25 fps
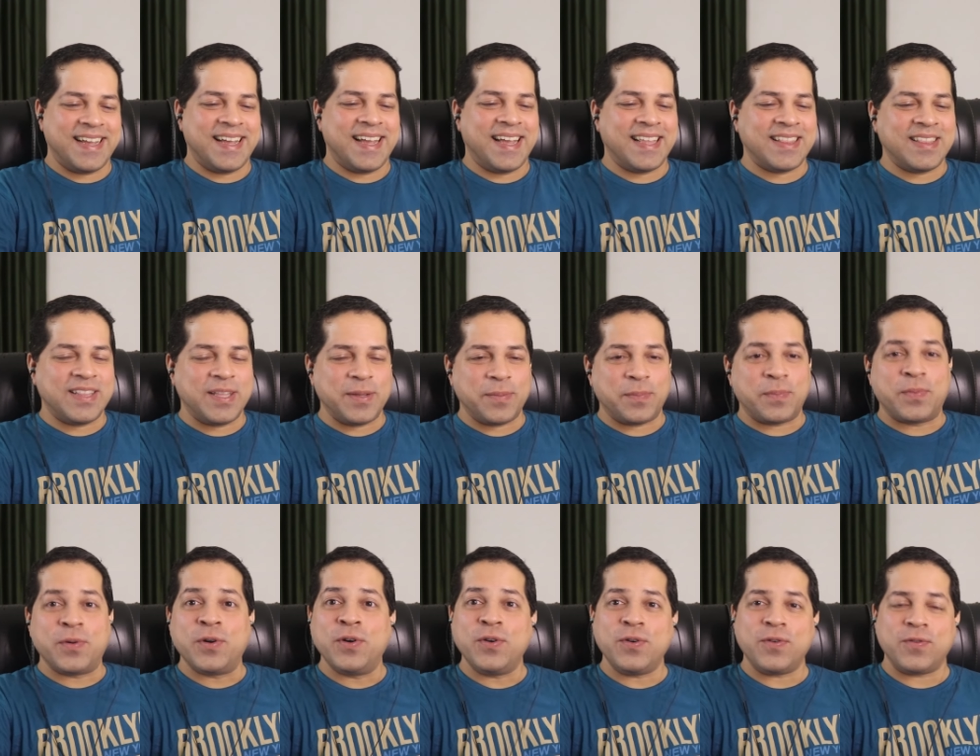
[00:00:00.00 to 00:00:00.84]
And they
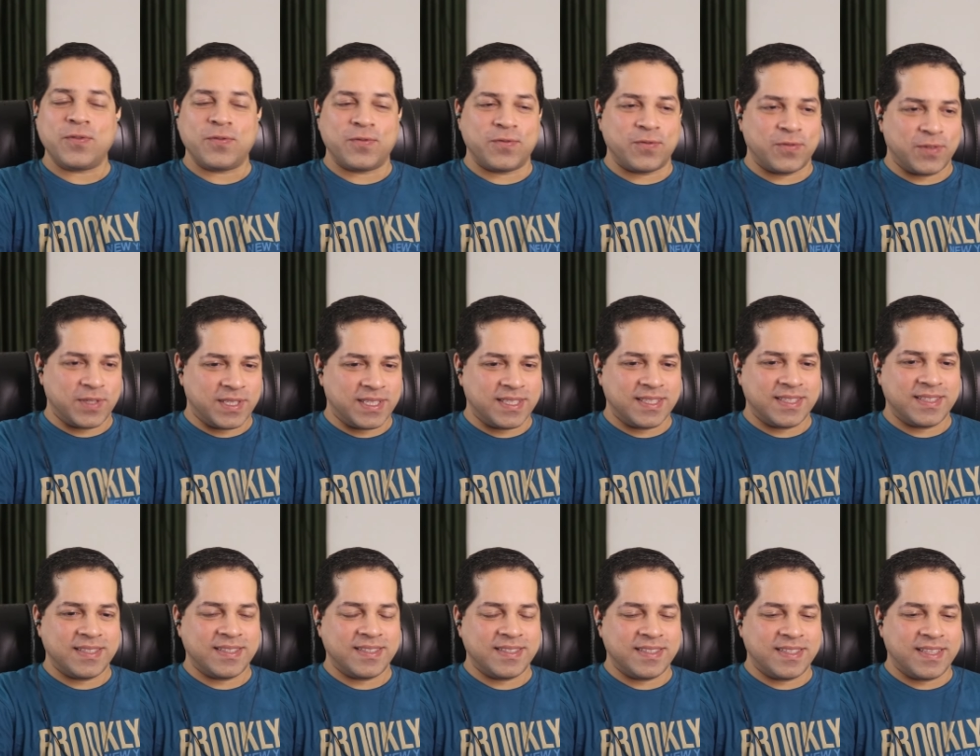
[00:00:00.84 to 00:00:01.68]
prove
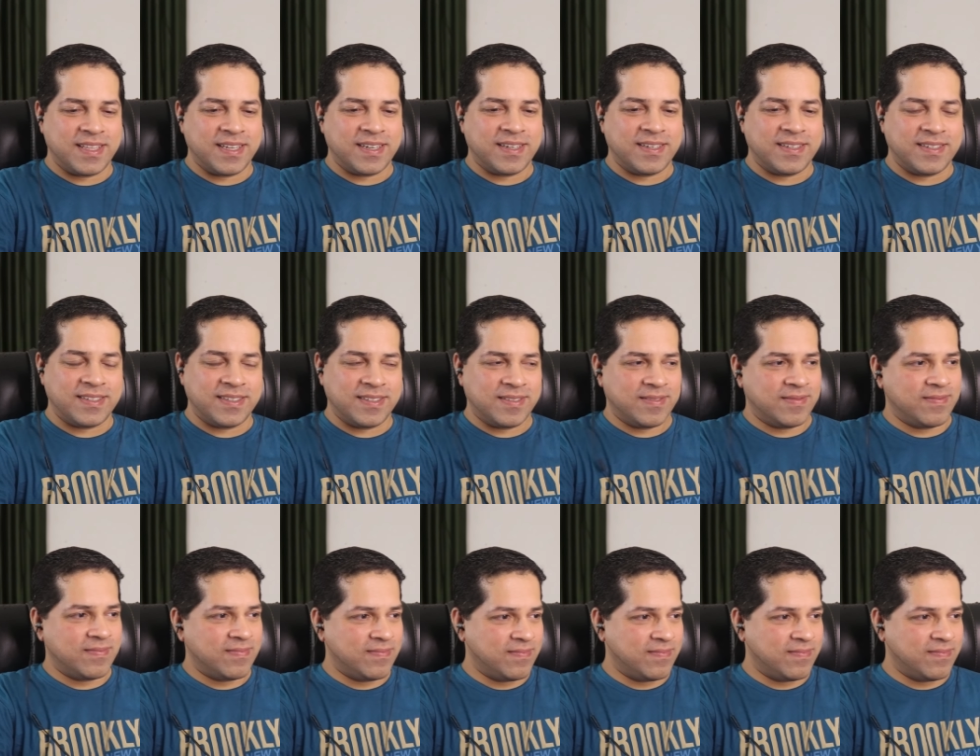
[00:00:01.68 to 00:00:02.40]
their